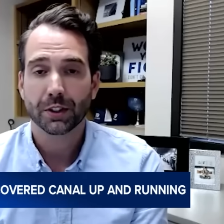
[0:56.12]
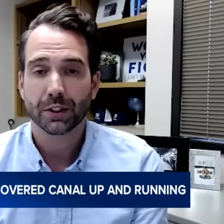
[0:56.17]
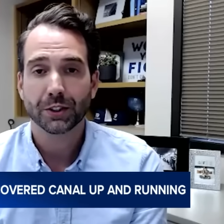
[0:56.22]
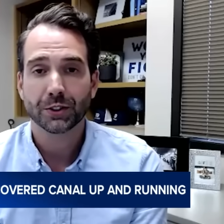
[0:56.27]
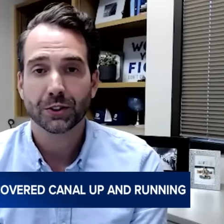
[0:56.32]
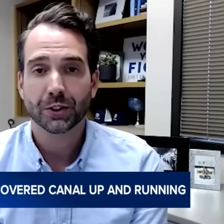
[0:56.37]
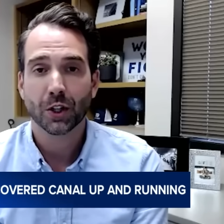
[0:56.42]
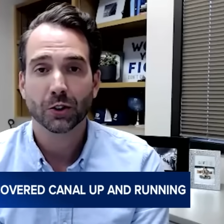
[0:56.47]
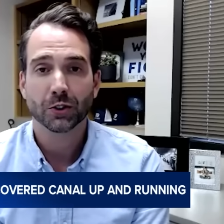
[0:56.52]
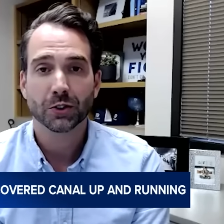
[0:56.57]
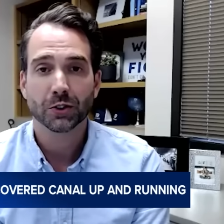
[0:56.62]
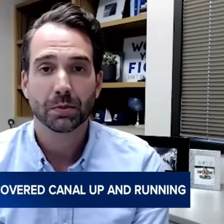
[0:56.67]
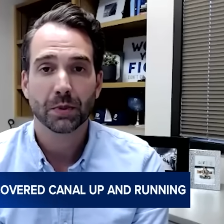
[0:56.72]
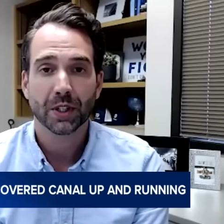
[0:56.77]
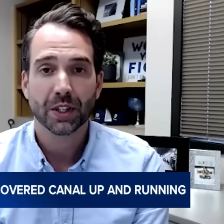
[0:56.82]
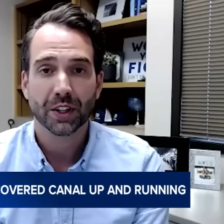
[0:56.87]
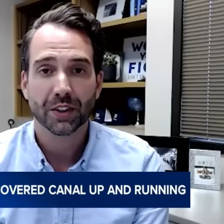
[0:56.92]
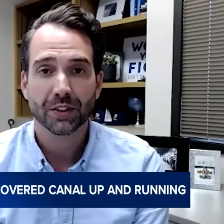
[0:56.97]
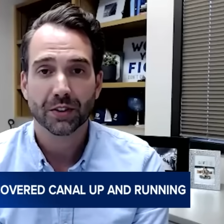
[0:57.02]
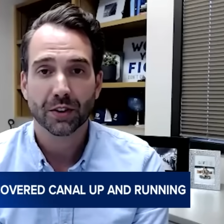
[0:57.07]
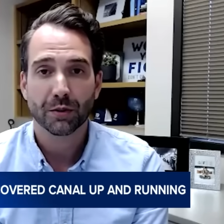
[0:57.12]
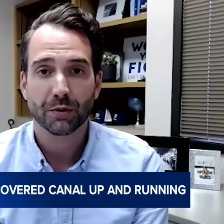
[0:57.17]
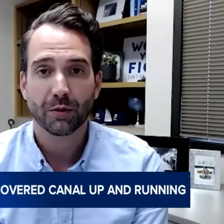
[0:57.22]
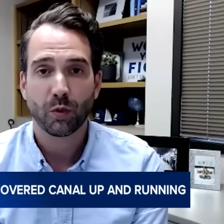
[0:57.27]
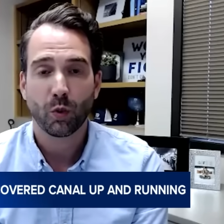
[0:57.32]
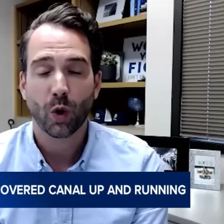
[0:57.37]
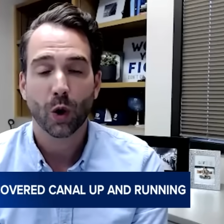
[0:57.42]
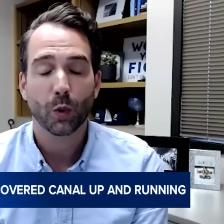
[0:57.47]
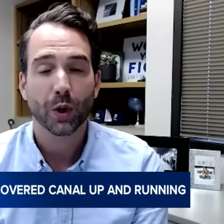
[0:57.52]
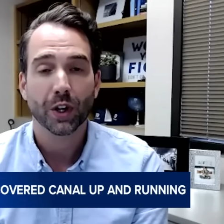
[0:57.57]
chosen because of
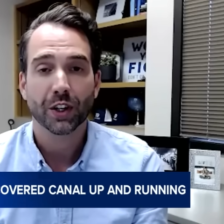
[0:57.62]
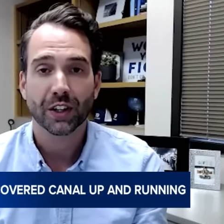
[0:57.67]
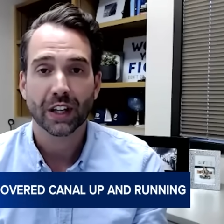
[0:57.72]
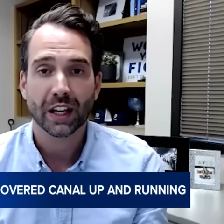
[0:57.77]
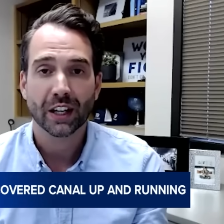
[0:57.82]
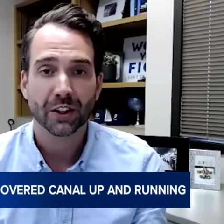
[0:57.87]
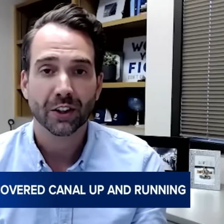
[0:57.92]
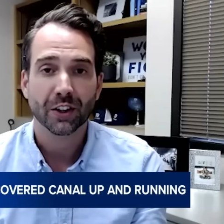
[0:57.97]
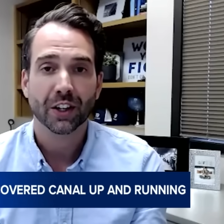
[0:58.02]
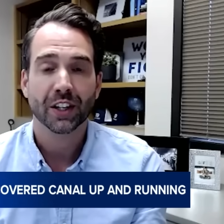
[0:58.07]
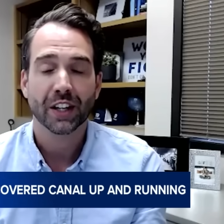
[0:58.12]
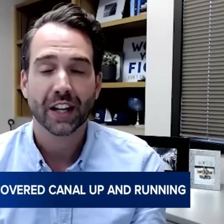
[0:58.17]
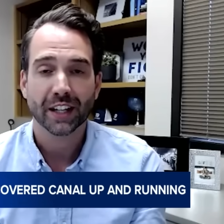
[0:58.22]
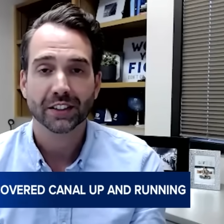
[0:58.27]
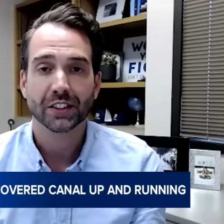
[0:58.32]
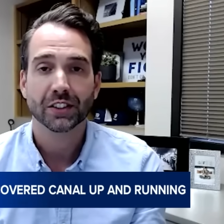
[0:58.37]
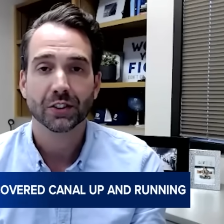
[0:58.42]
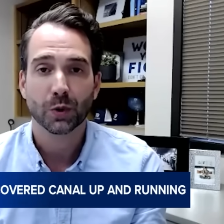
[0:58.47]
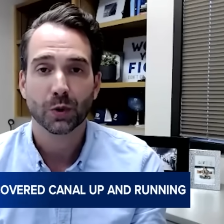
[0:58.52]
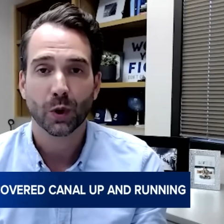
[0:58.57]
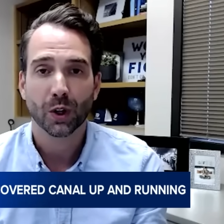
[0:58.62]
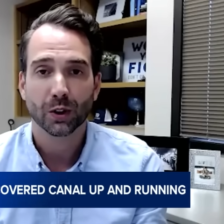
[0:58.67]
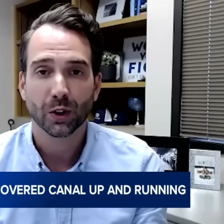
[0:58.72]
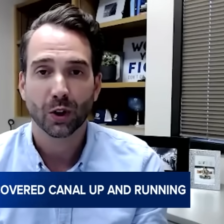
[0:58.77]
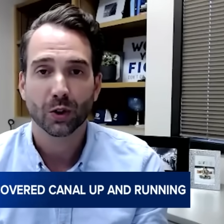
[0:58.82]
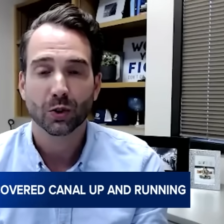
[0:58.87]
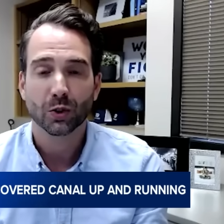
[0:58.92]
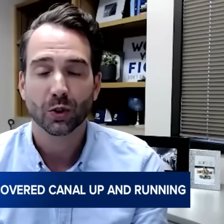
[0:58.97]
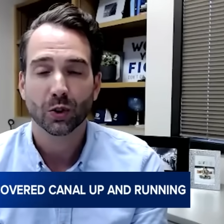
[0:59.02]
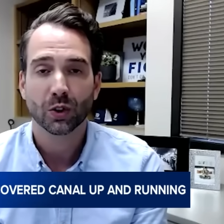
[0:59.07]
where we could interconnect into our
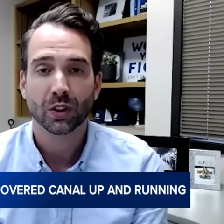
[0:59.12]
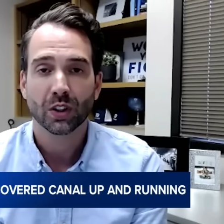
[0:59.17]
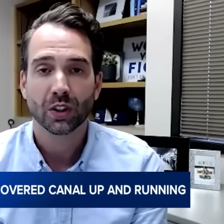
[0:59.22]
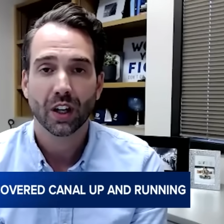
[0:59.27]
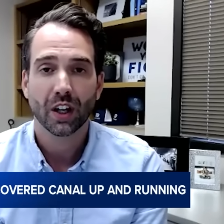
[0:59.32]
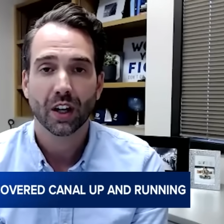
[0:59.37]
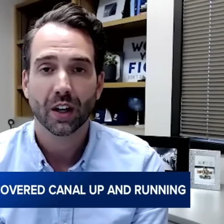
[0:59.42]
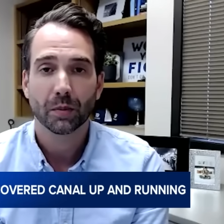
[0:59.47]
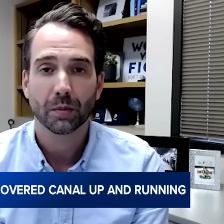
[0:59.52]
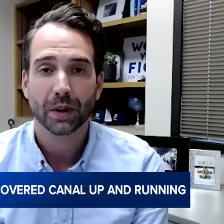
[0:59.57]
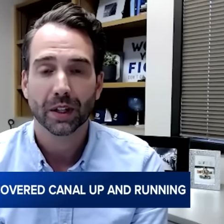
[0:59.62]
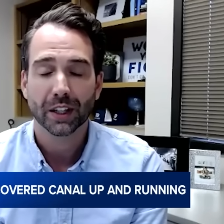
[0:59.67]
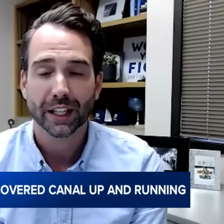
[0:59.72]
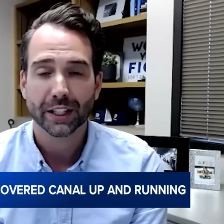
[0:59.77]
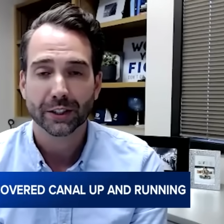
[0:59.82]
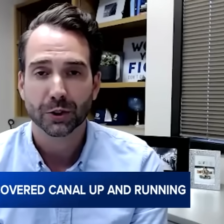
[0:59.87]
local um, electric